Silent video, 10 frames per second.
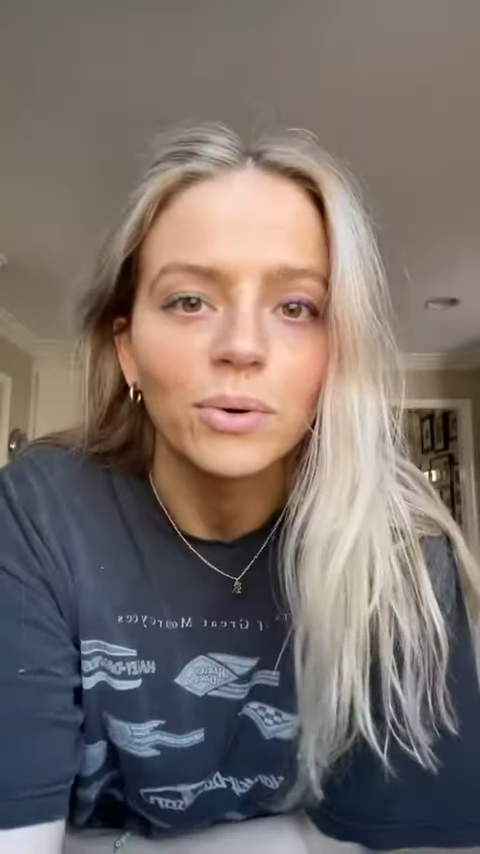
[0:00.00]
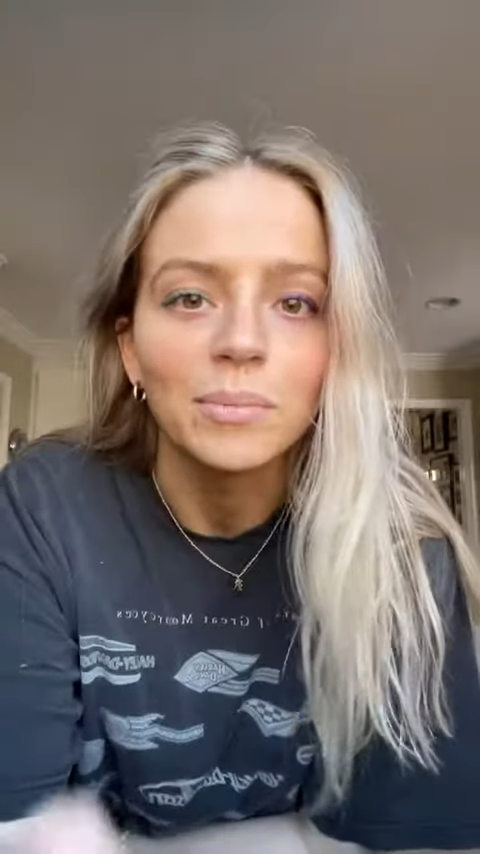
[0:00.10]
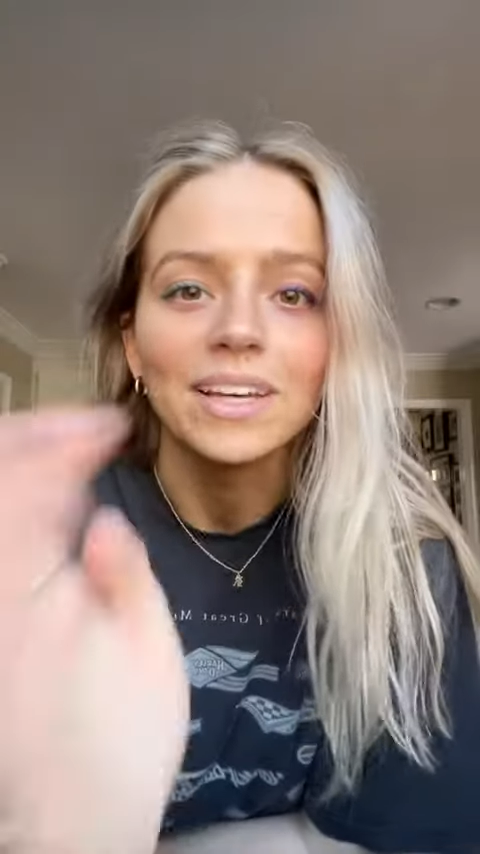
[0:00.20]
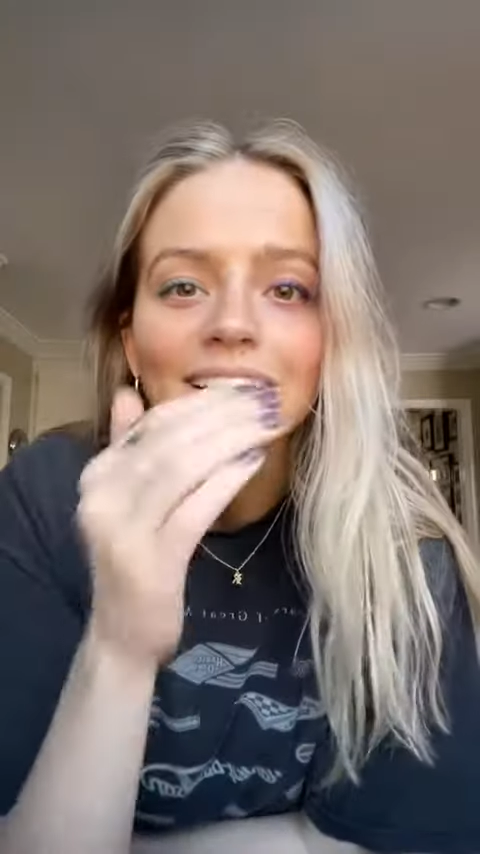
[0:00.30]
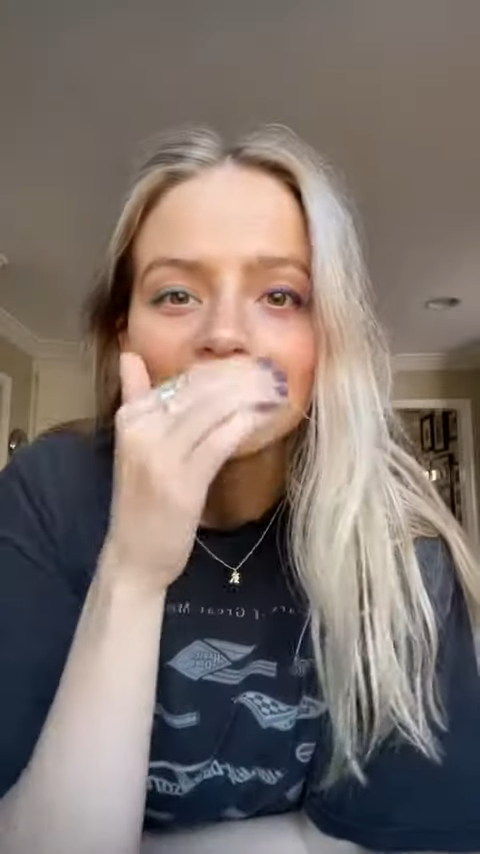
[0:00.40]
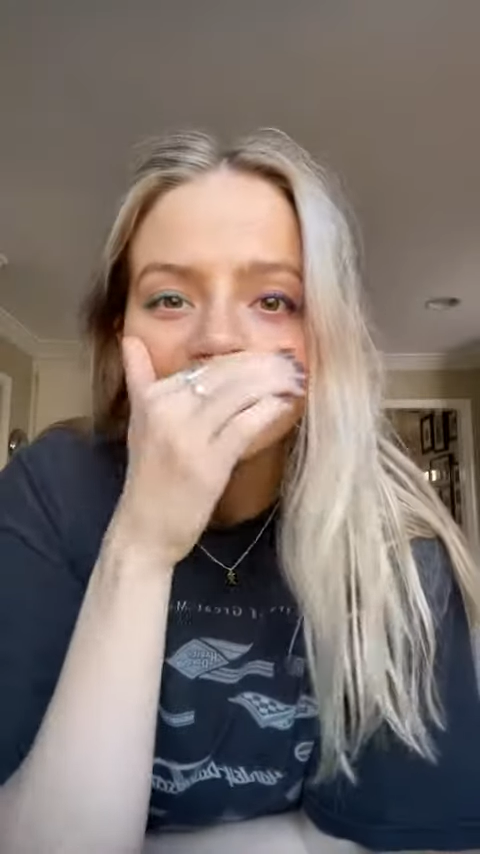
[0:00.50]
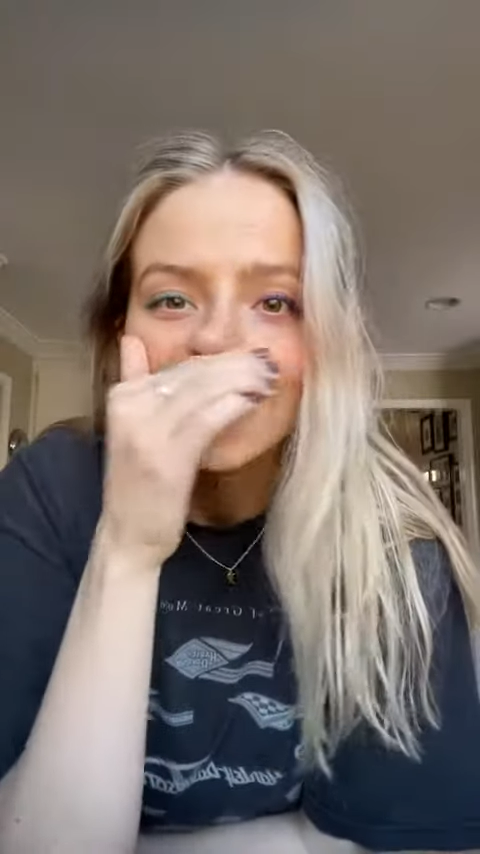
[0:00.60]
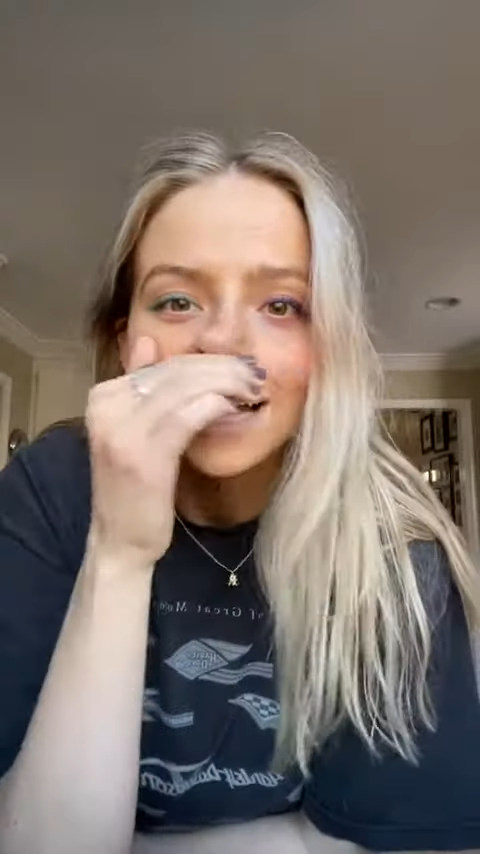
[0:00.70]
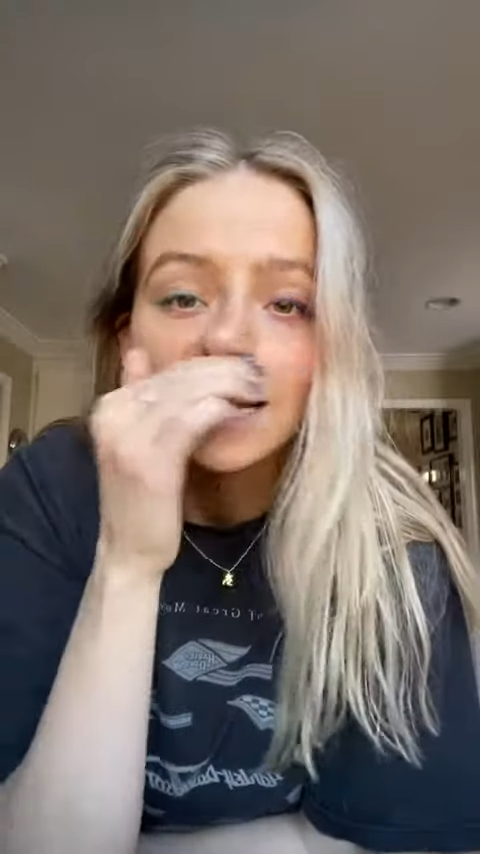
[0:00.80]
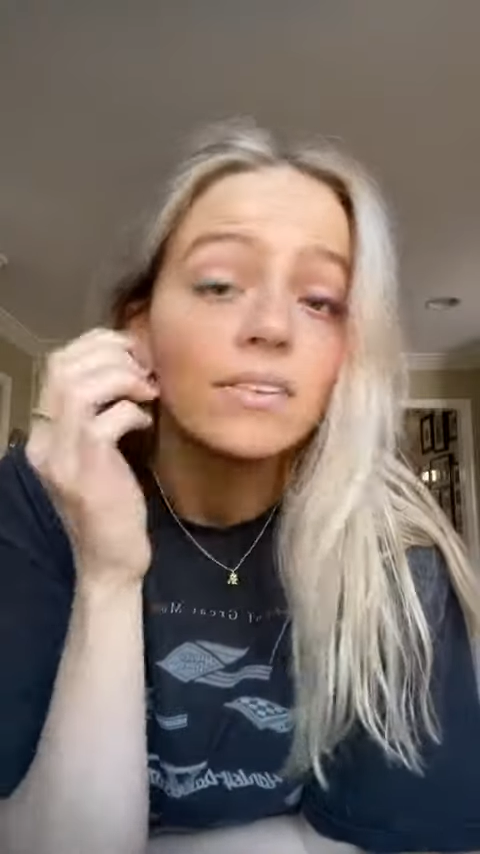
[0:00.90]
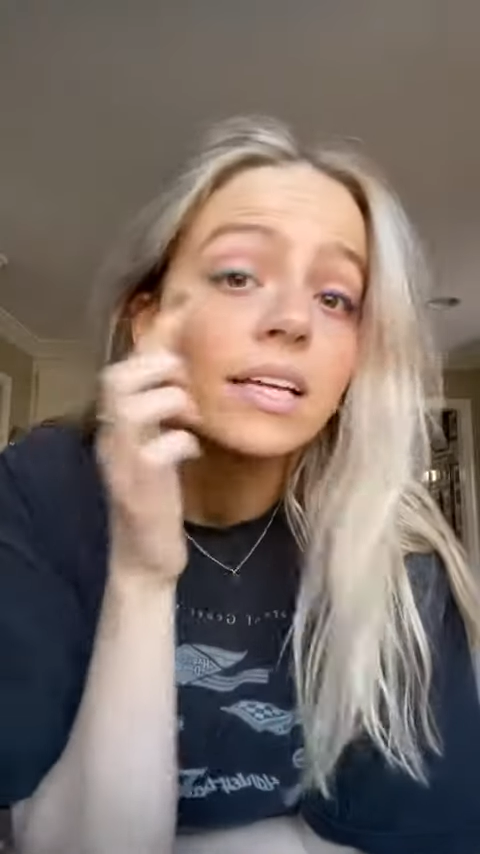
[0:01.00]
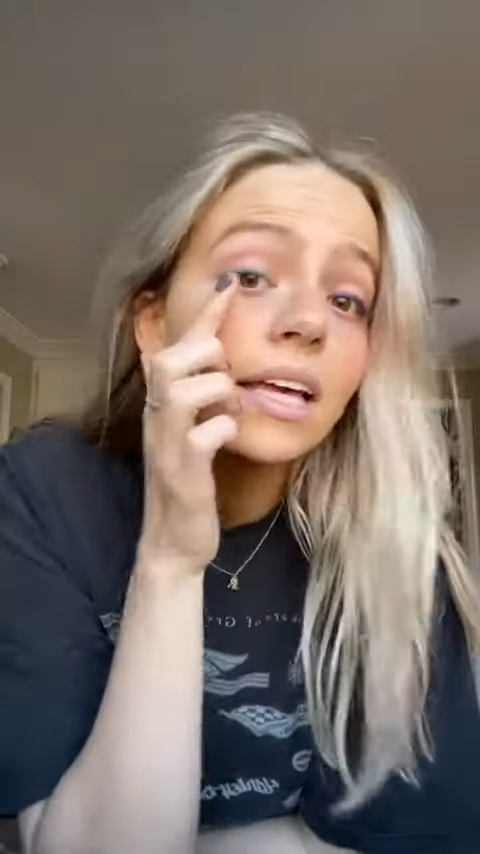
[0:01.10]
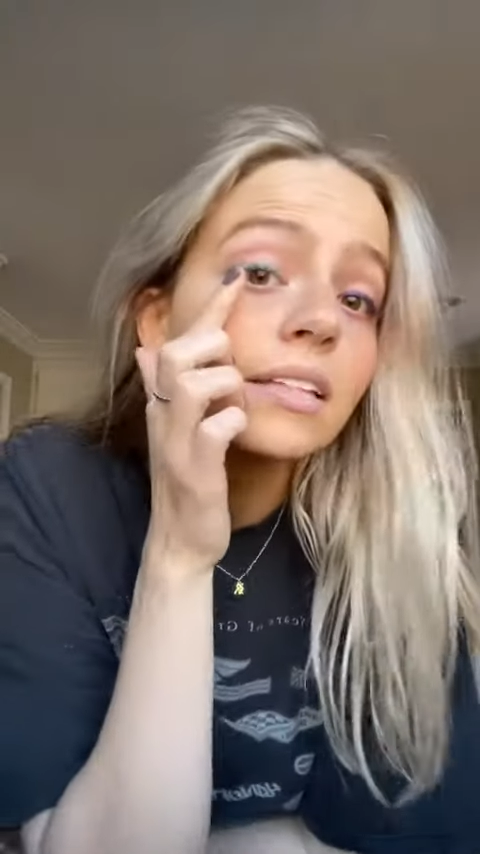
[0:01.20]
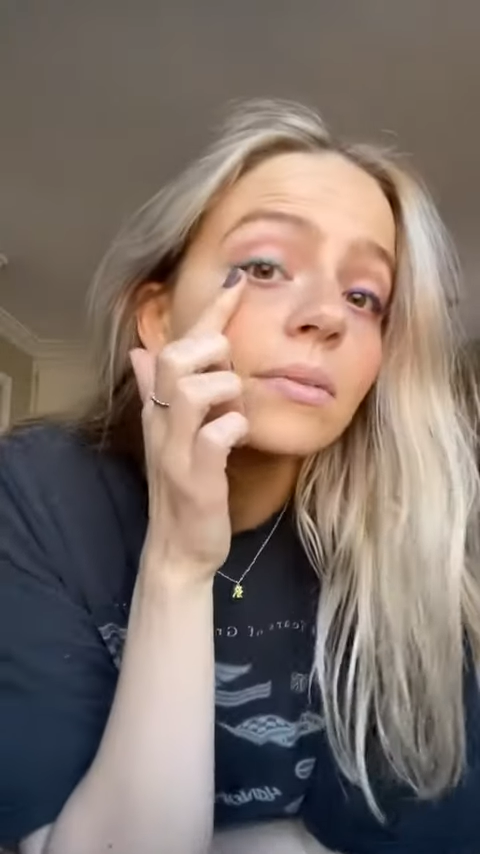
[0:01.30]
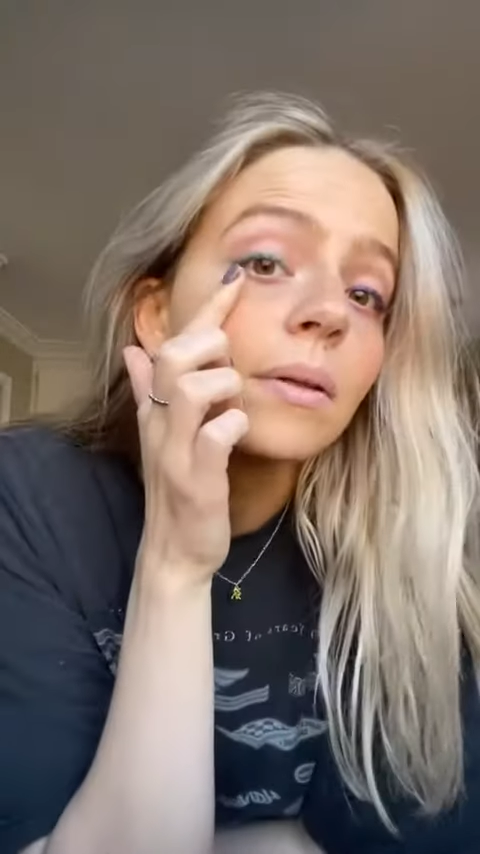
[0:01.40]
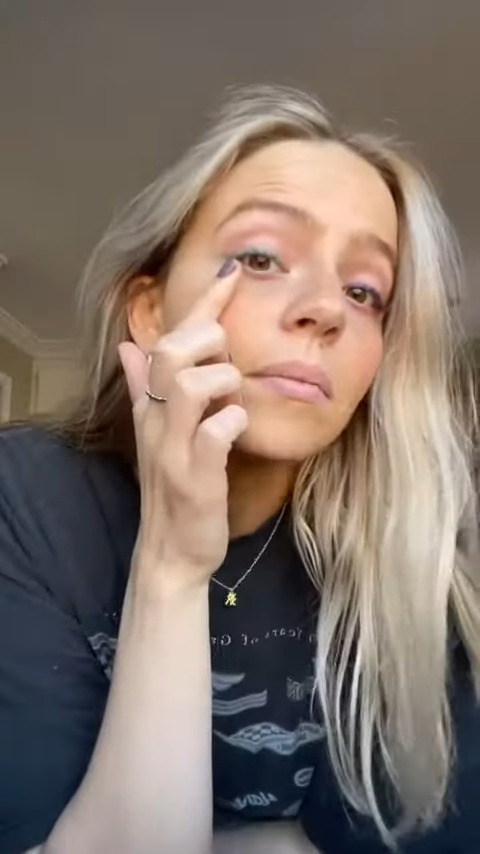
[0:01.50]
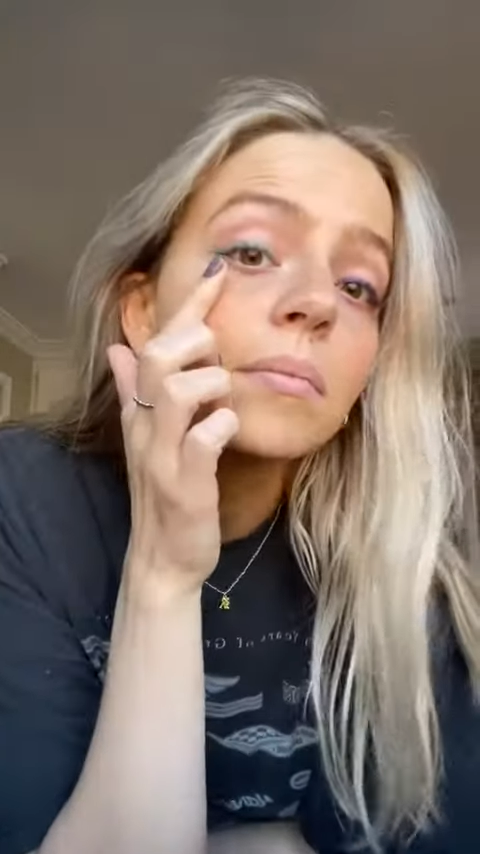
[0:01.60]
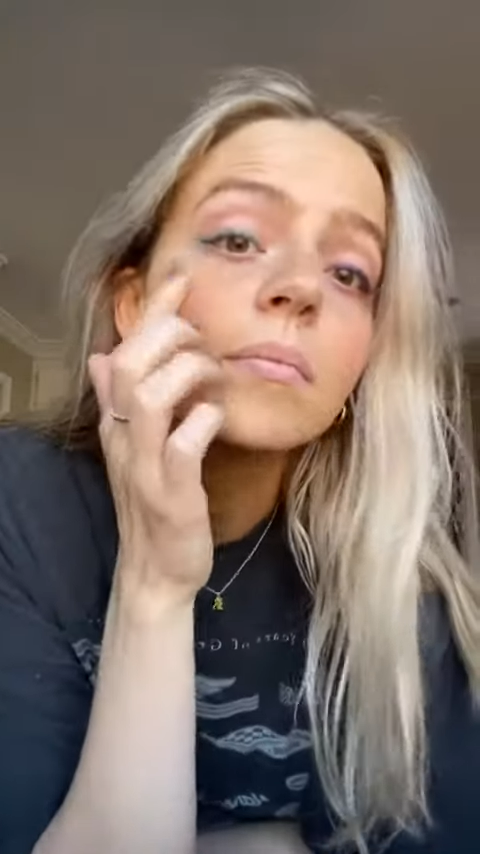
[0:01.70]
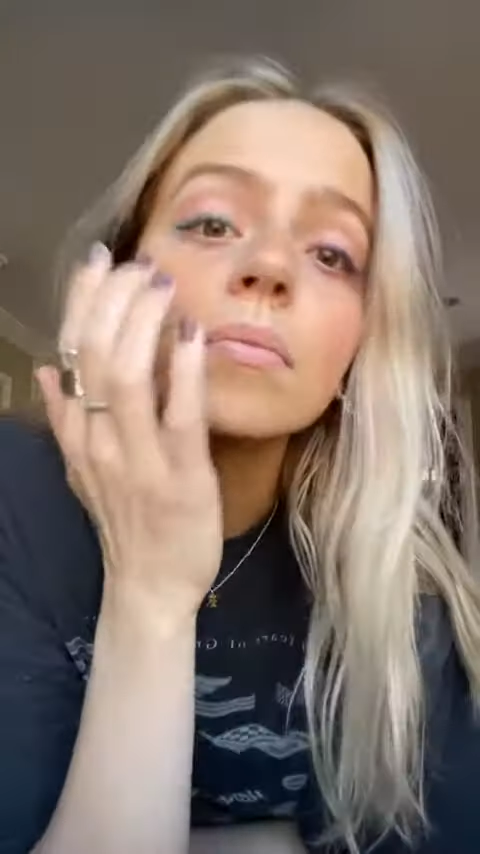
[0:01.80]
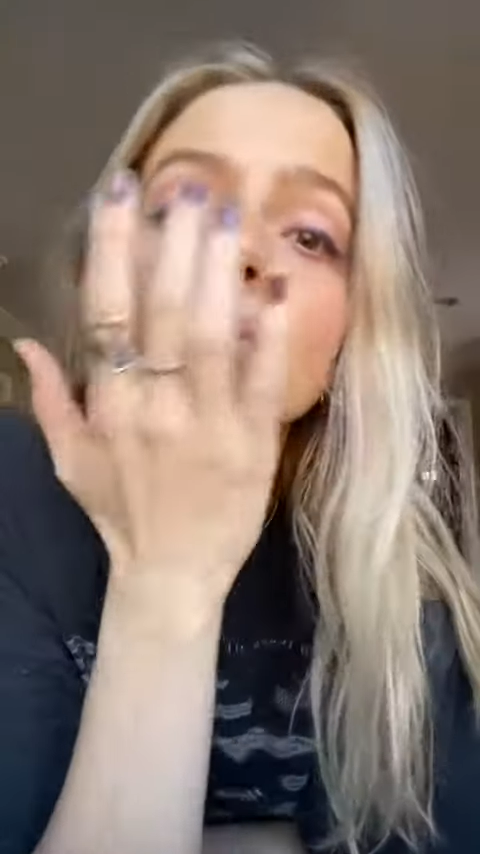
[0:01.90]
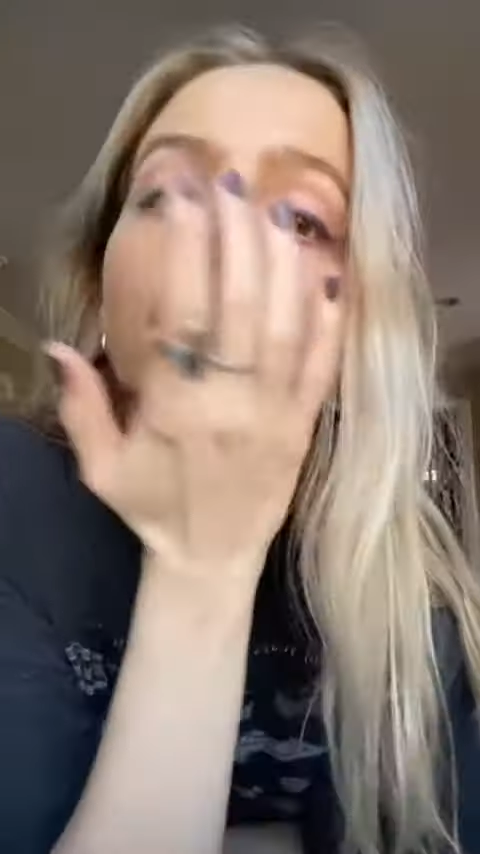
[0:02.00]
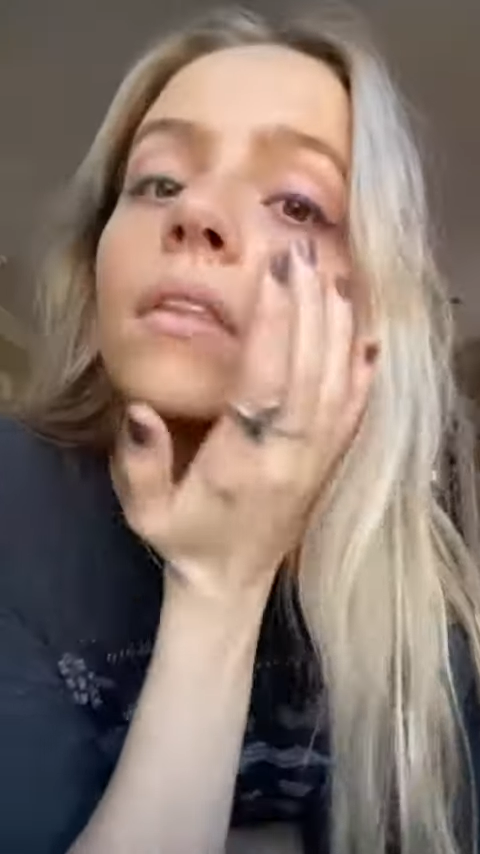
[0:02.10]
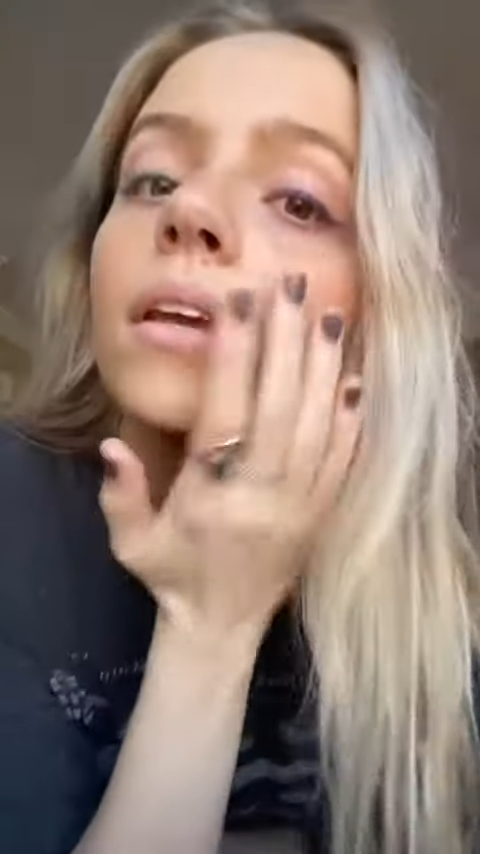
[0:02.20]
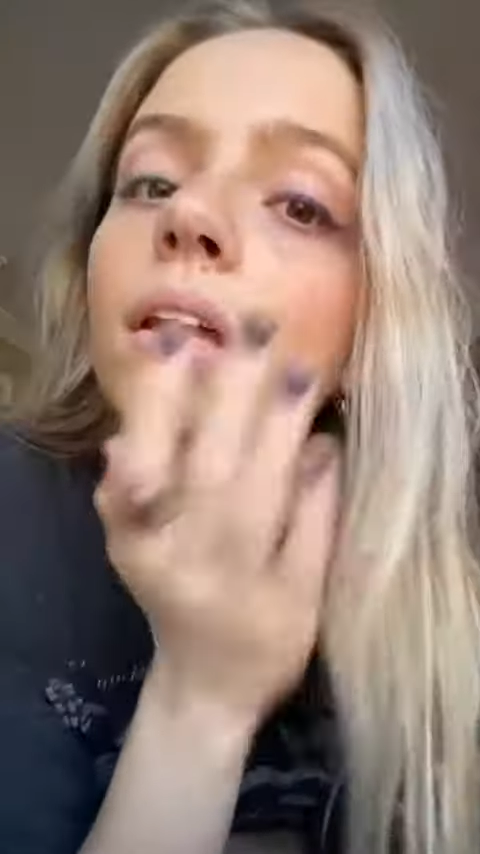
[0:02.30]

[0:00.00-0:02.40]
because I really like this one and